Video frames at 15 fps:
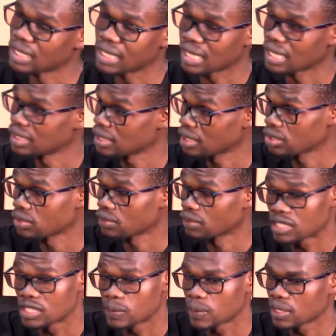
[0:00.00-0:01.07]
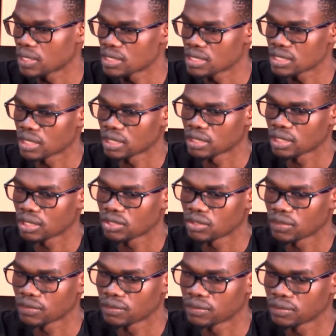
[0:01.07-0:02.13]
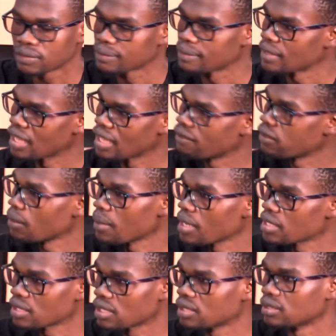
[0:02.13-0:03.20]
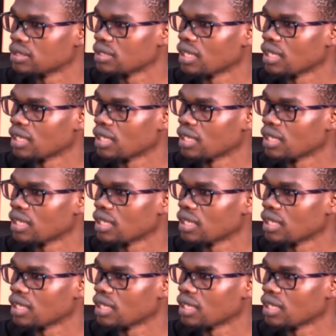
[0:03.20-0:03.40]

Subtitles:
gained a lot of experience and a lot of information,